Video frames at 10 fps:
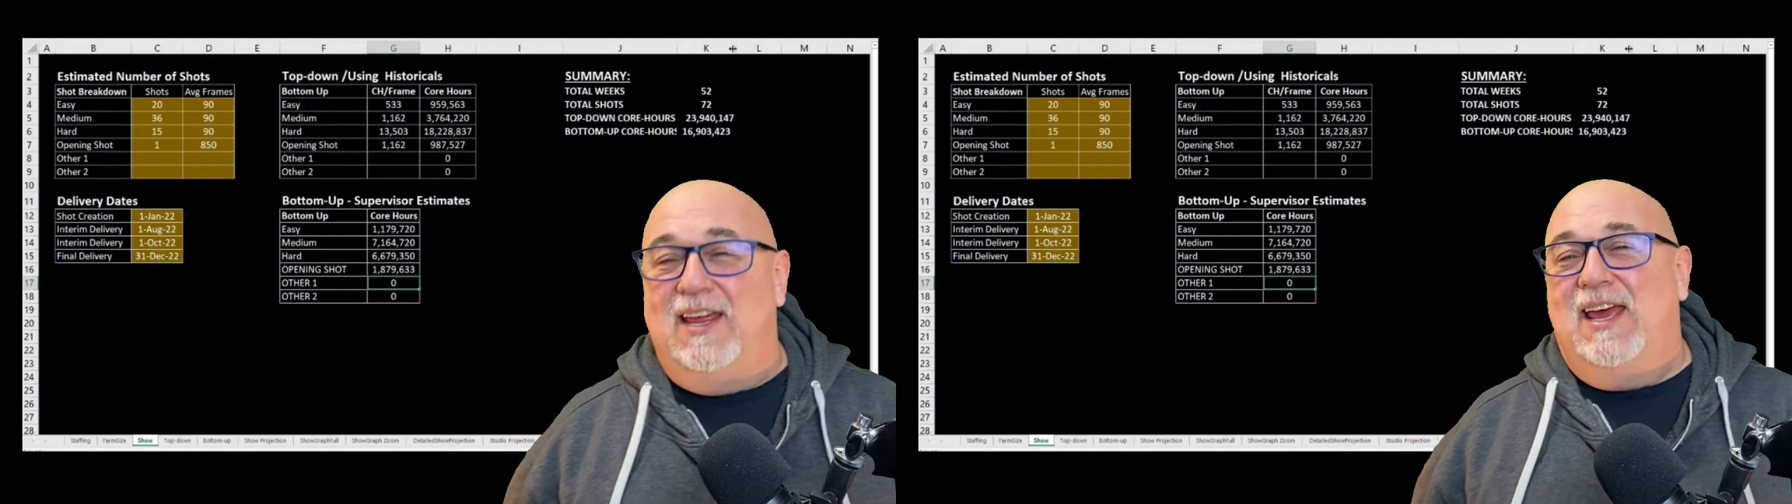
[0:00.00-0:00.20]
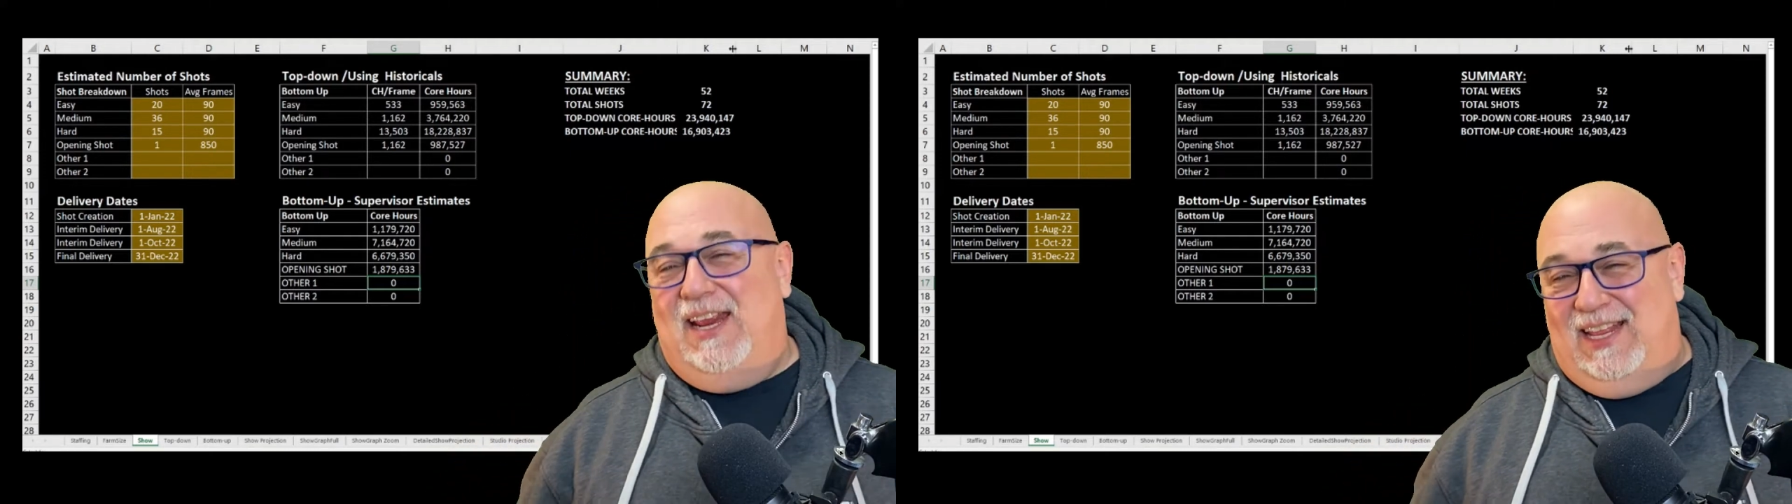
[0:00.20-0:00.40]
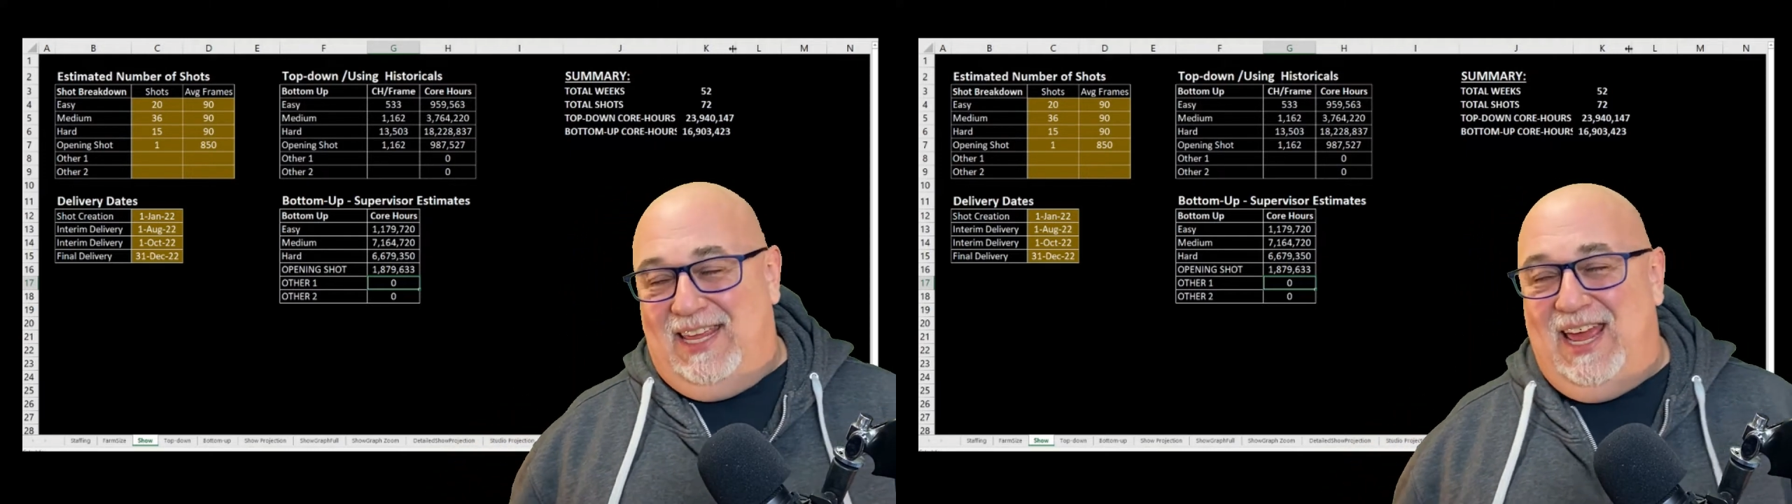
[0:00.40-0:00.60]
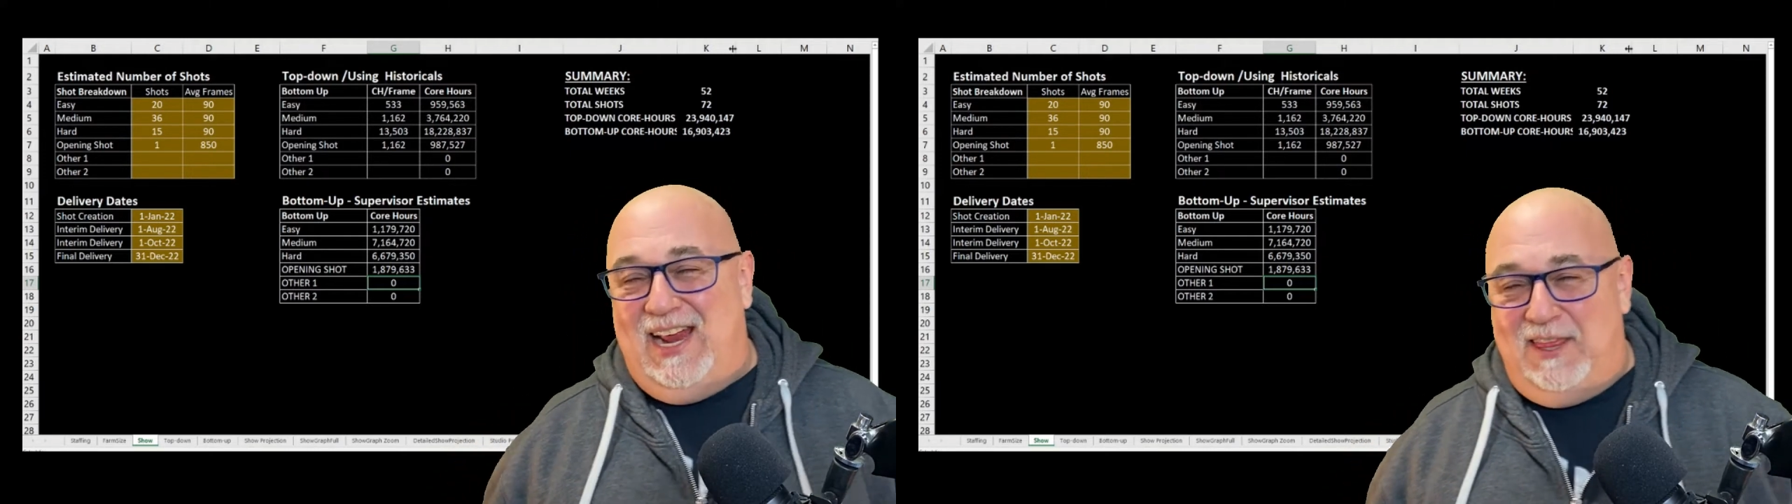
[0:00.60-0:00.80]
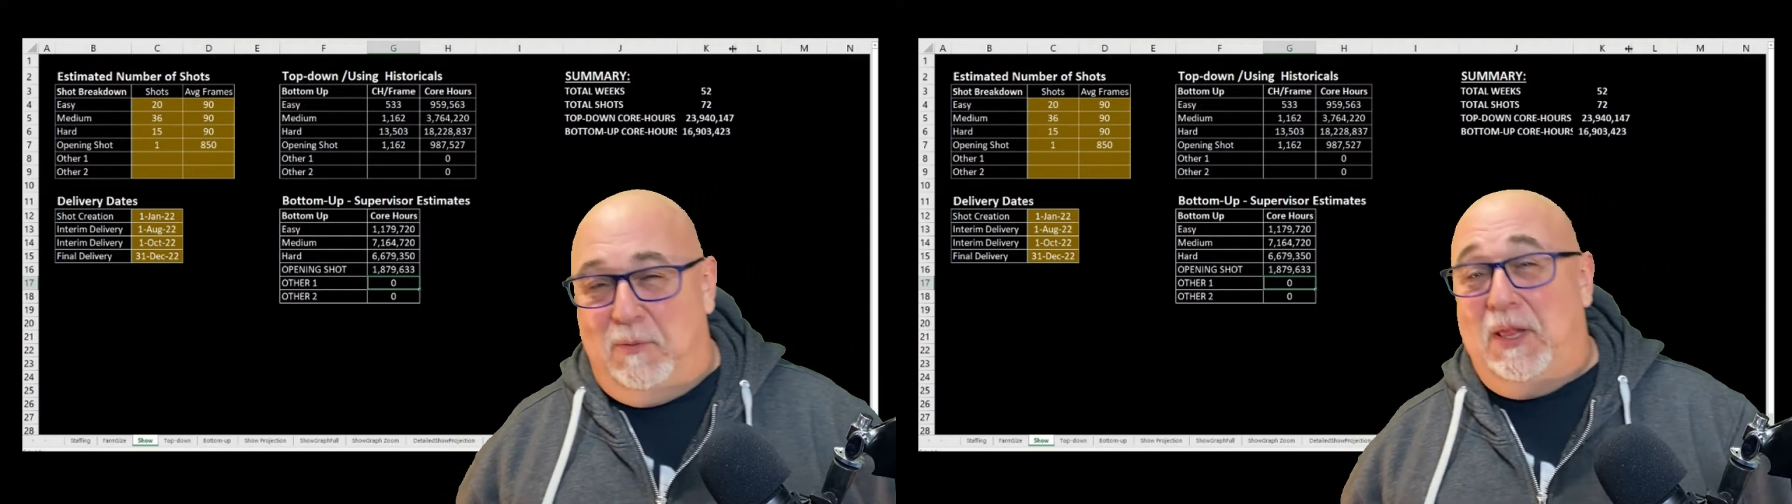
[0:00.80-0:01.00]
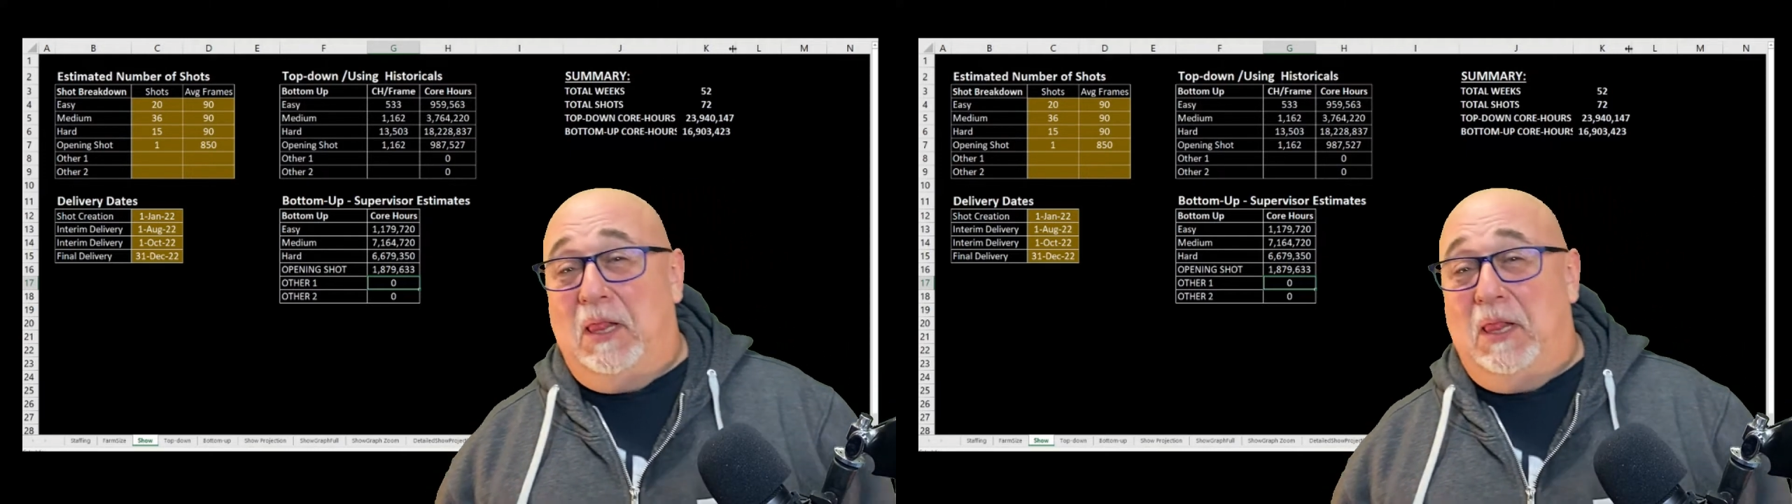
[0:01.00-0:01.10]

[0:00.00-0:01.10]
And at the end, there'll be